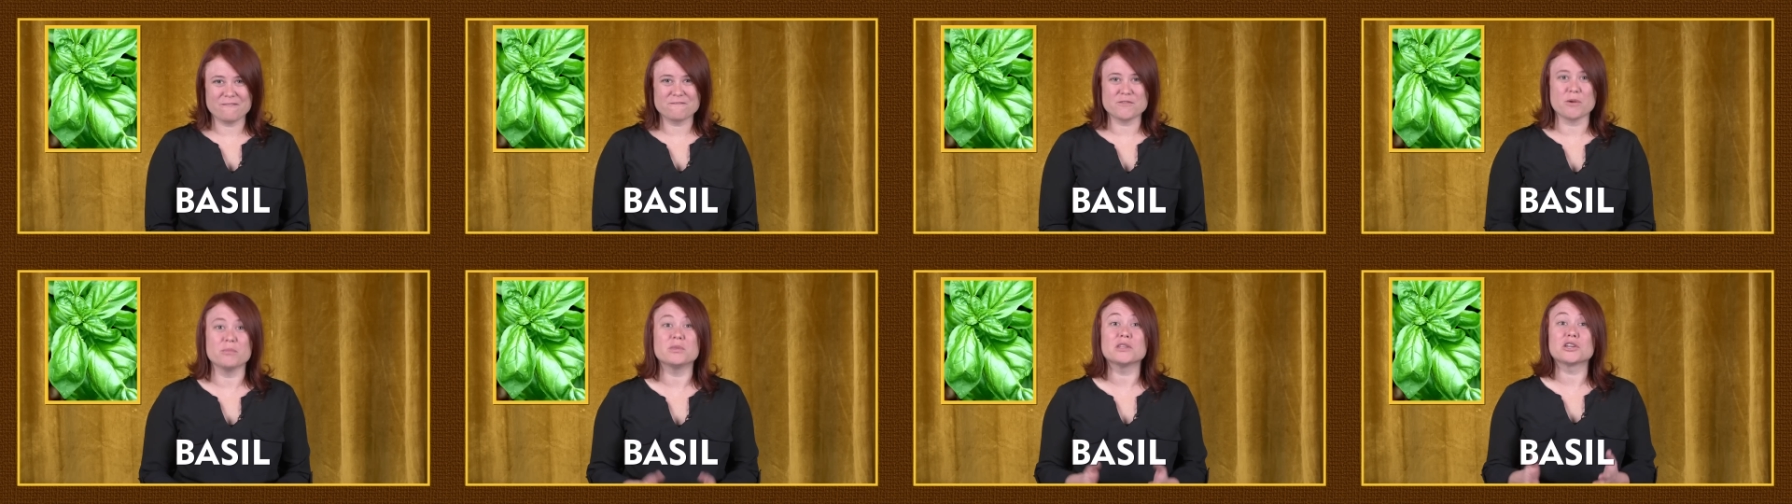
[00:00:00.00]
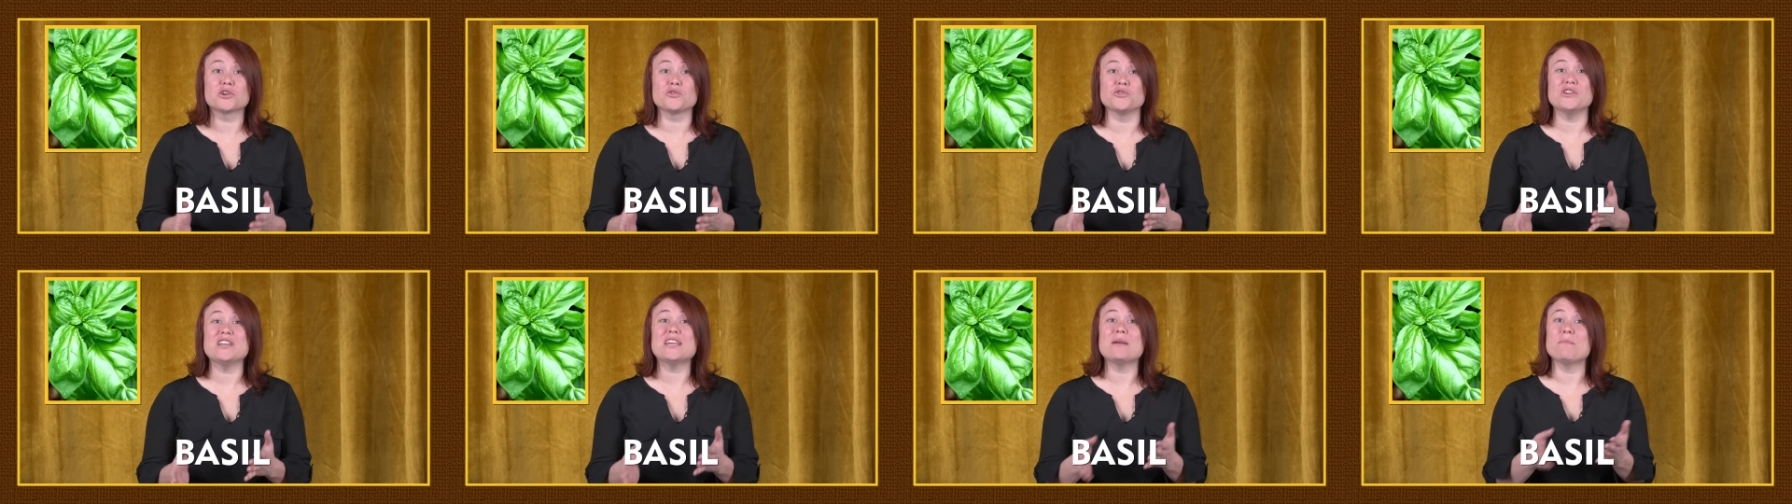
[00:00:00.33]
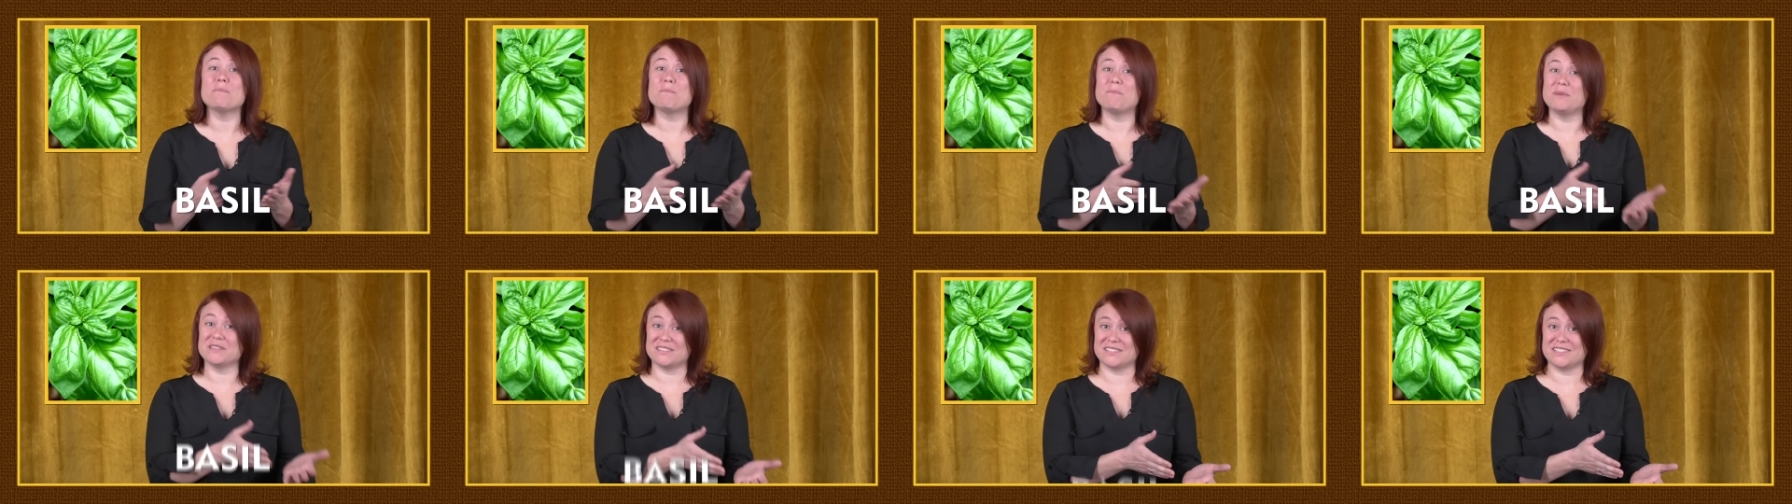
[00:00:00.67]
From the
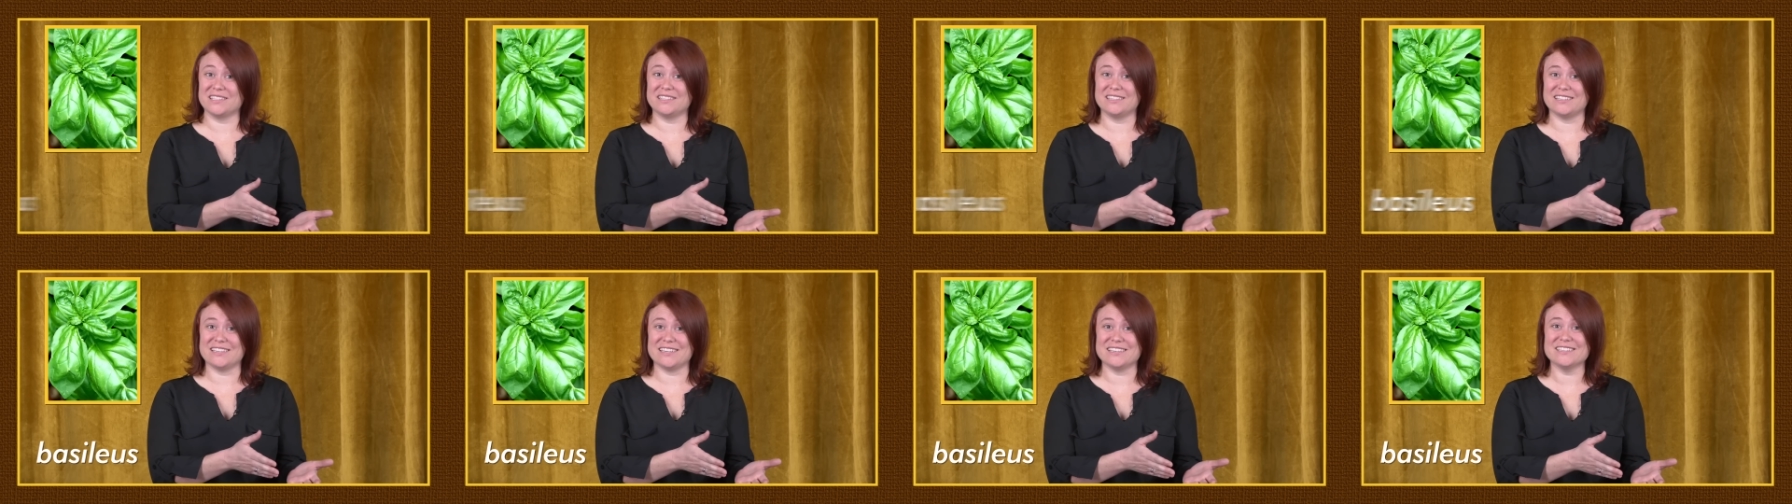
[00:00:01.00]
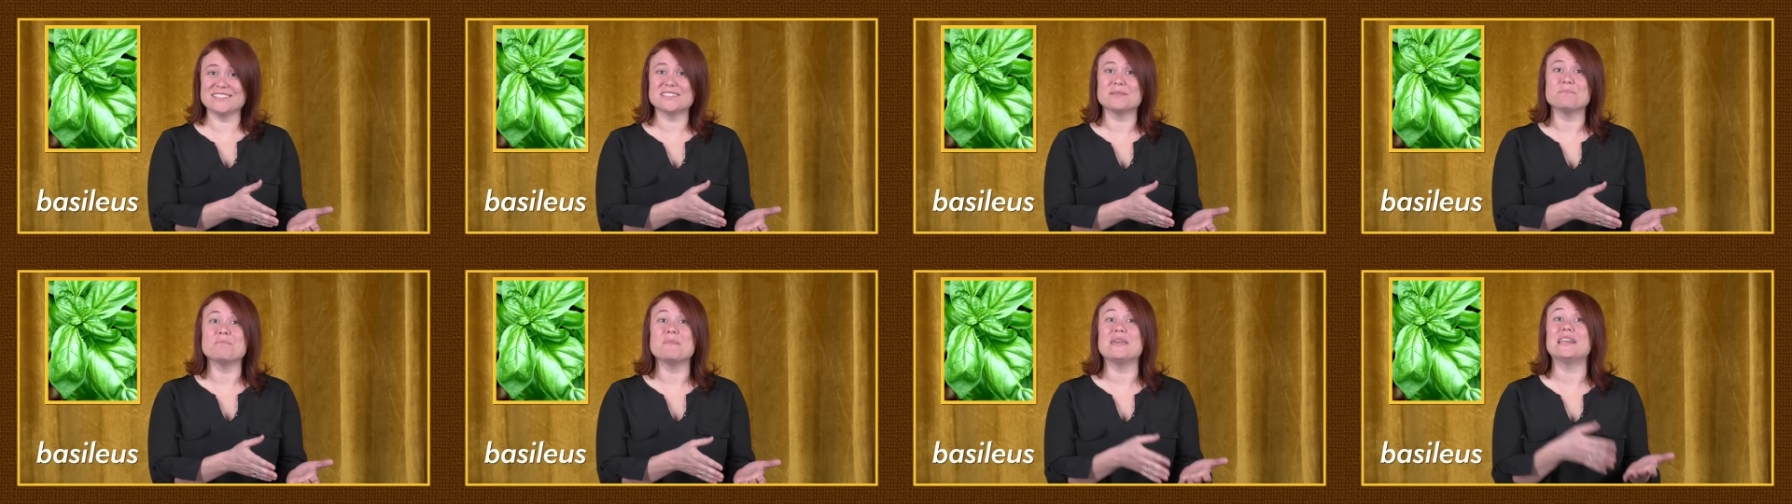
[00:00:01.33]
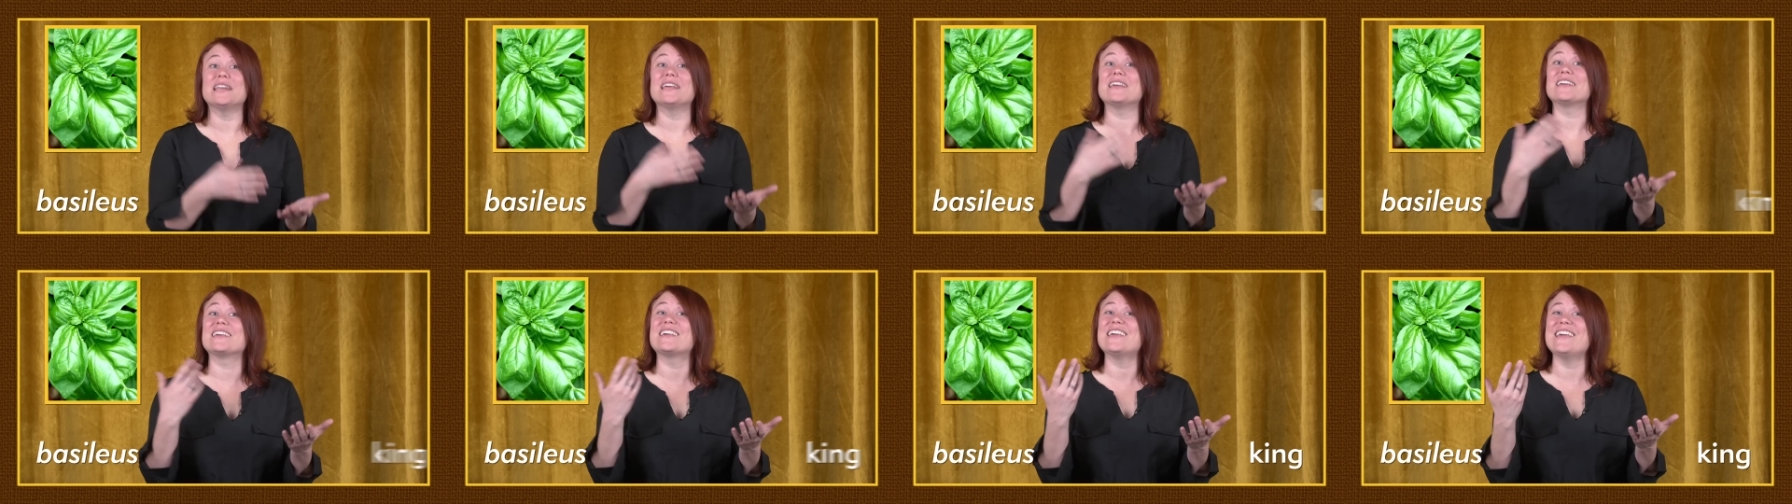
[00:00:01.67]
Greek basilius, meaning